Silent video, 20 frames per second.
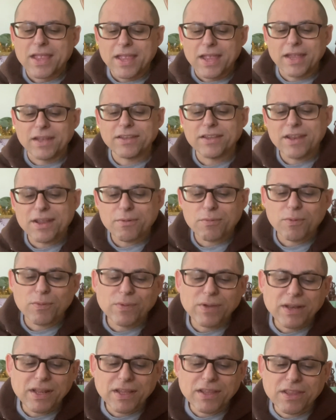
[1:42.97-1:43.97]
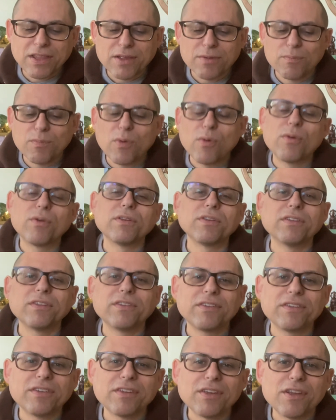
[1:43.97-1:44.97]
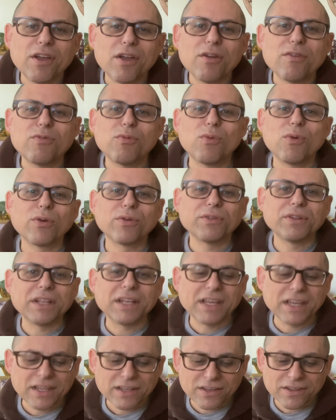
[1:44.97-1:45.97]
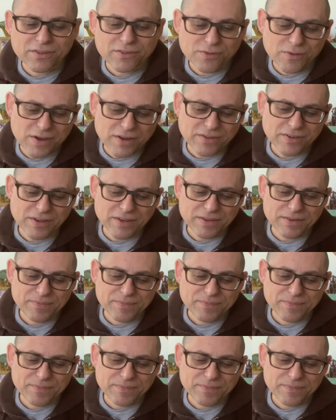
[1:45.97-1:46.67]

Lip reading: And today we're reading The Importance of Worldly Discretion